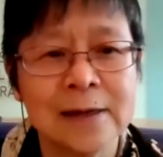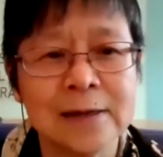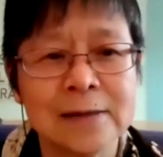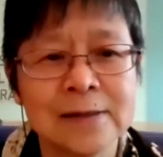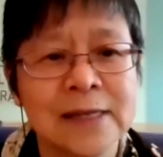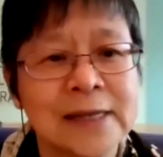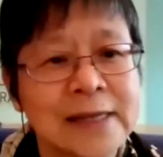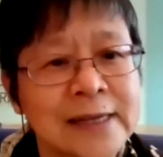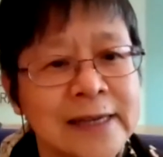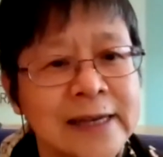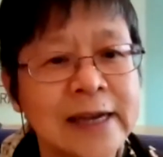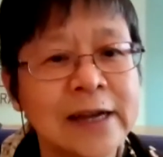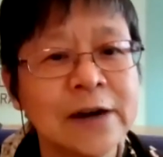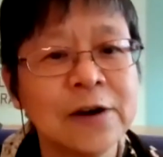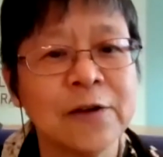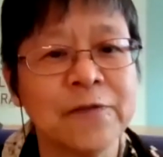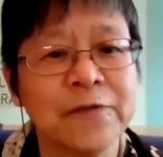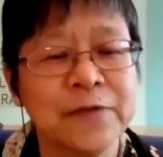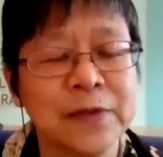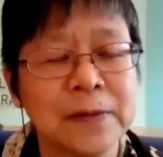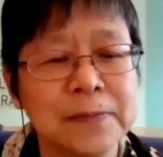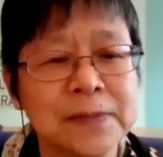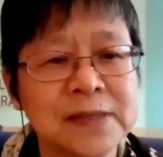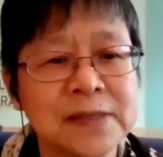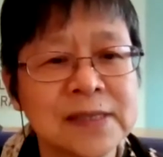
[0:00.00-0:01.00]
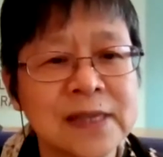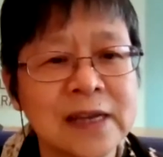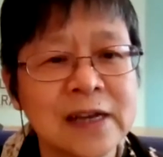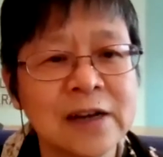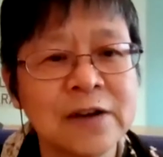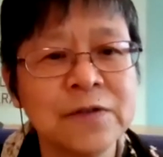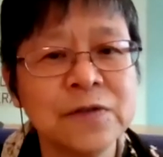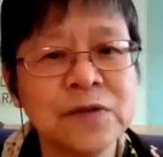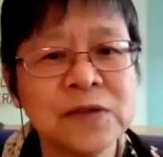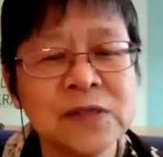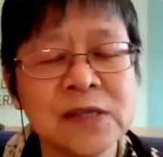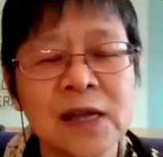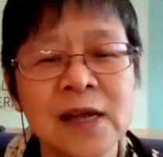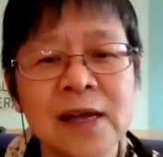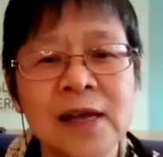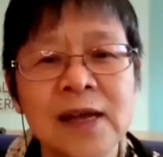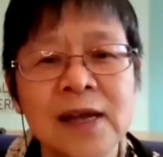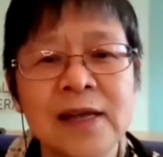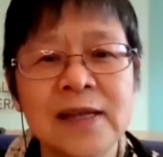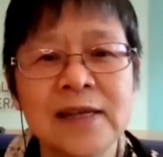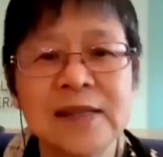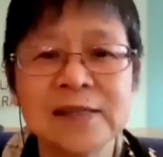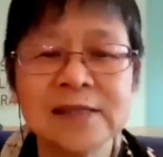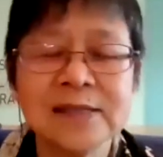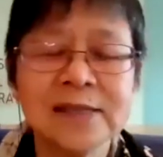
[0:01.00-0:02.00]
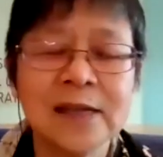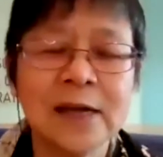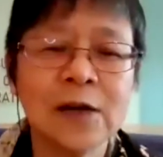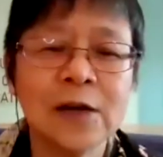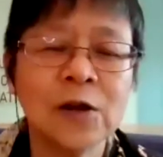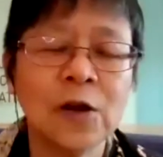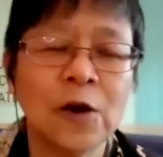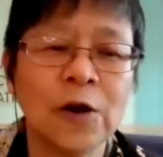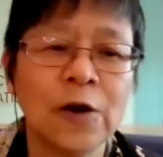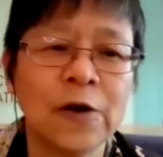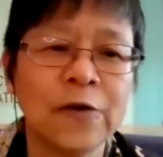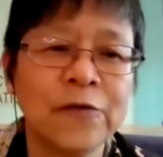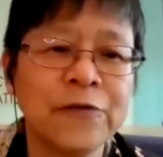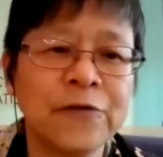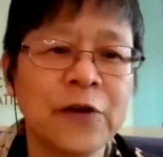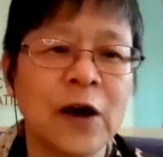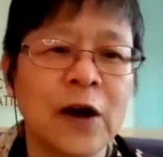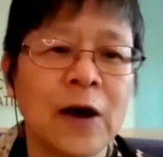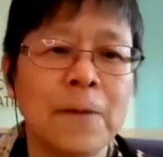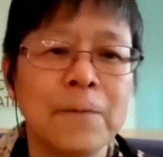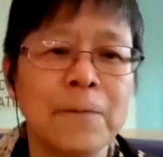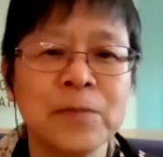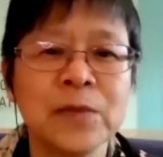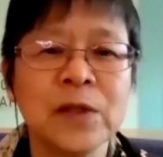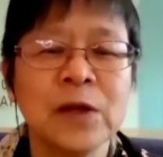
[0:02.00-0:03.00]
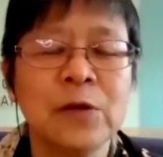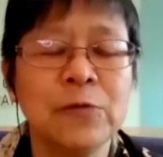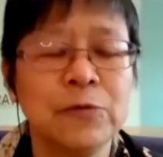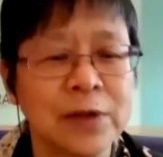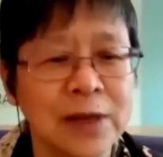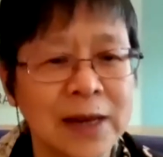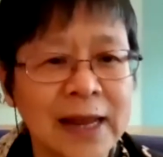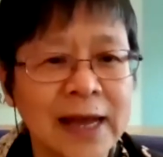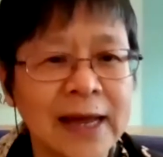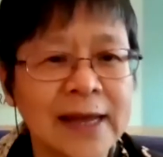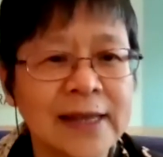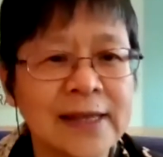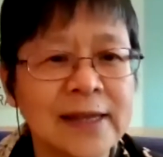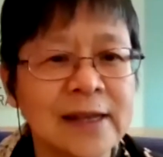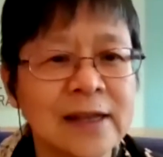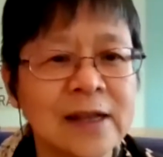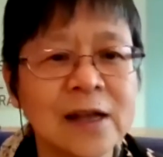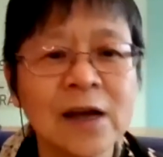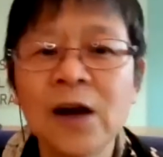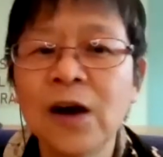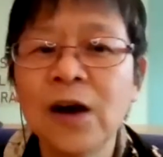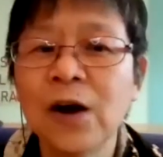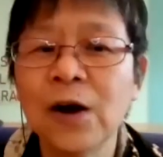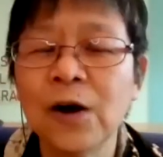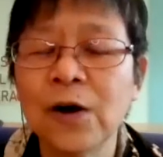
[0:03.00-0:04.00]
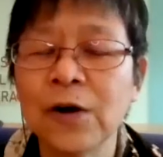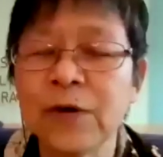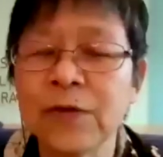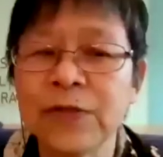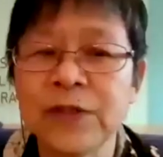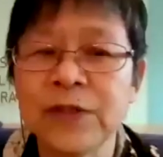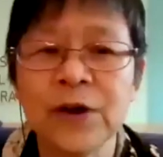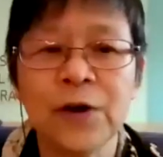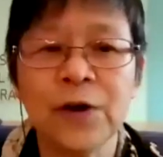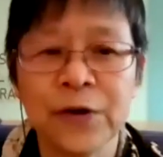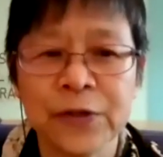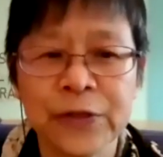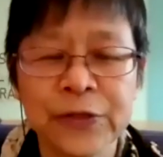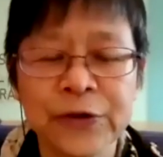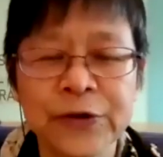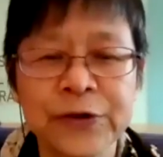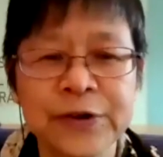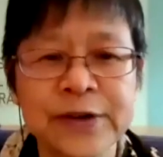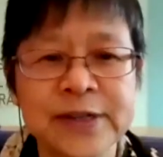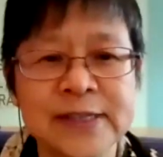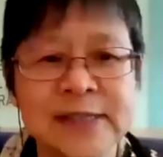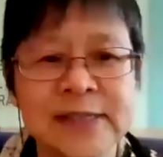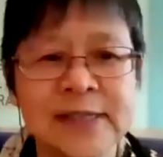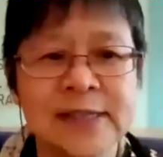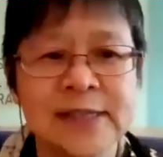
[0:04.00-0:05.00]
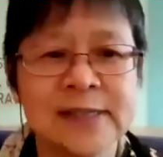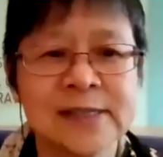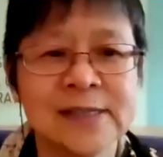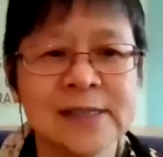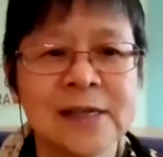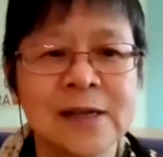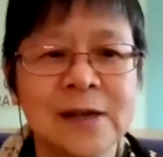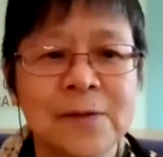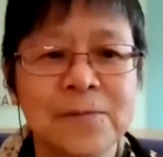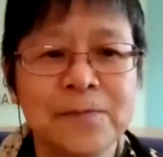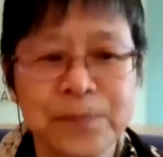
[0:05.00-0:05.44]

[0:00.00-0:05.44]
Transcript: care of themselves instead of relying on the authorities.